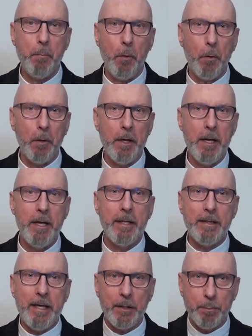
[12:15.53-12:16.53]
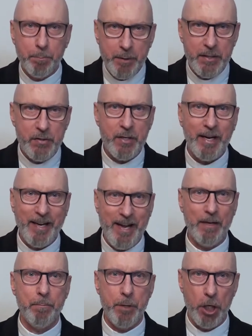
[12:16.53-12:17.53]
Paul, that peace
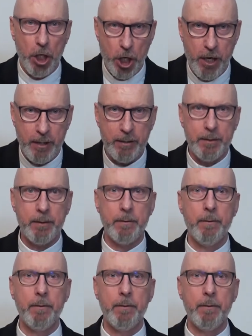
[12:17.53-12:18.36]
can be learned.